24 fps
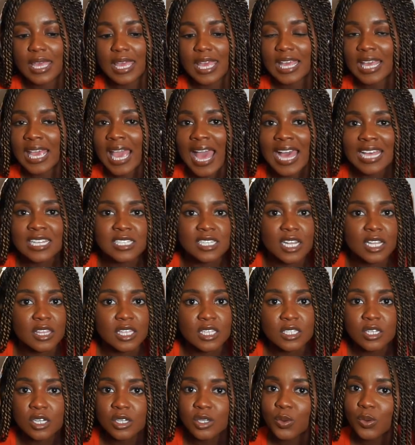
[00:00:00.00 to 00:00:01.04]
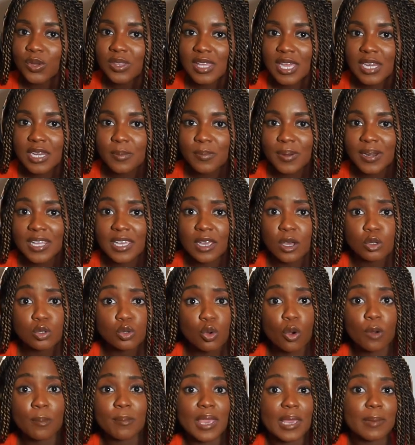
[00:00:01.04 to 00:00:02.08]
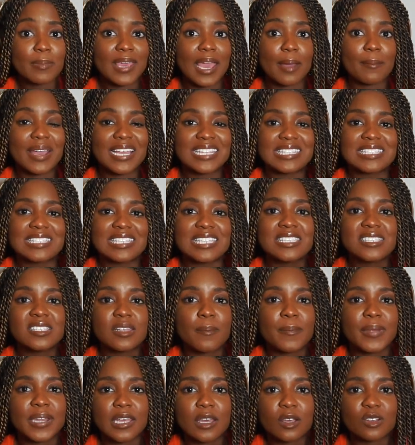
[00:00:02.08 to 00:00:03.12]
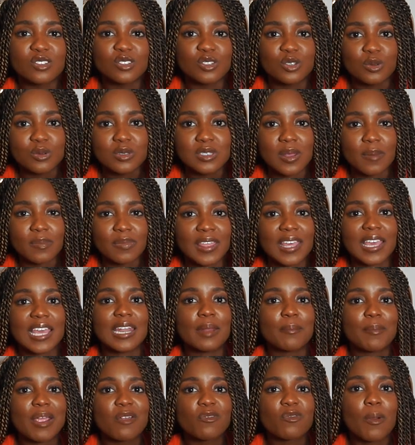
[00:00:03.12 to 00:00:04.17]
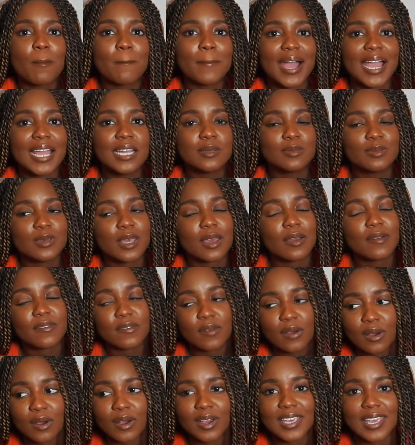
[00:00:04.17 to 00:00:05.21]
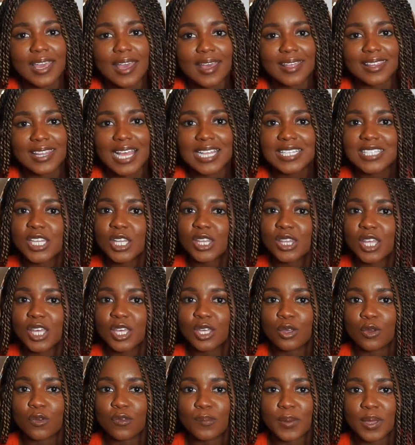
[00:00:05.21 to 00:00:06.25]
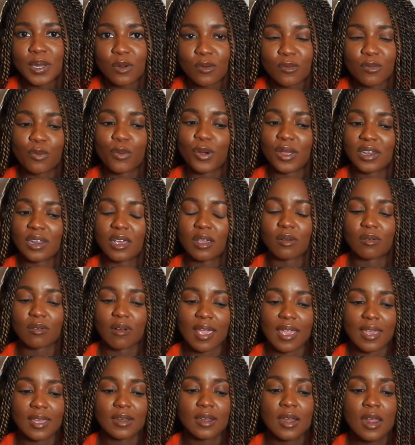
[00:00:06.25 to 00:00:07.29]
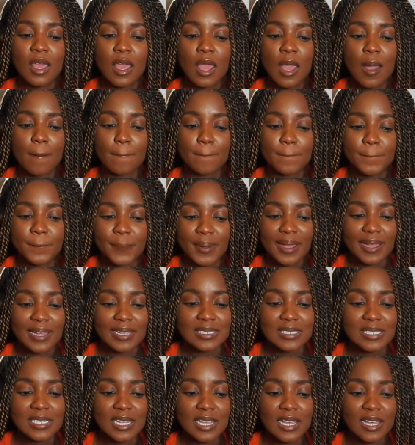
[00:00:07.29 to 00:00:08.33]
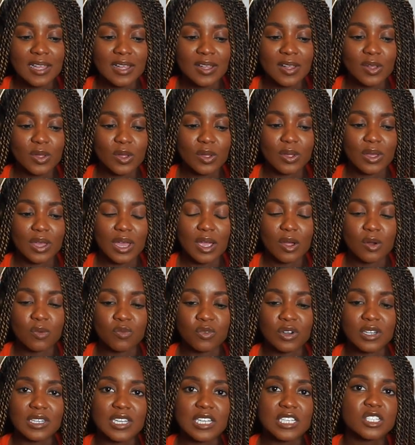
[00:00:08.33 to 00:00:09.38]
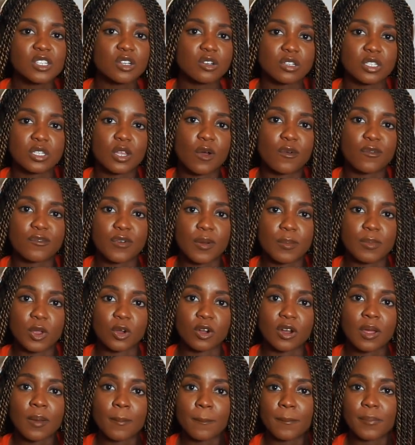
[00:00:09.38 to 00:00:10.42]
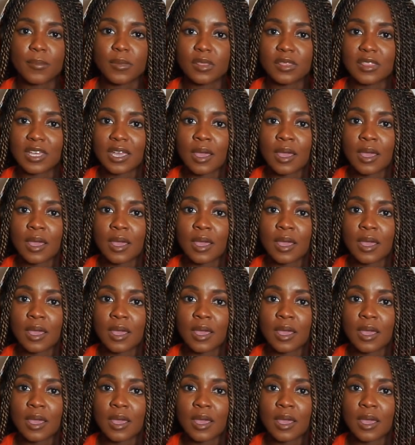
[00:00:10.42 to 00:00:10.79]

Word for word: It has nothing to do with anybody else. Or maybe I might see somebody else do something and it might remind me of, oh yeah, that's the thing you've been avoiding, right? But release yourself from your com the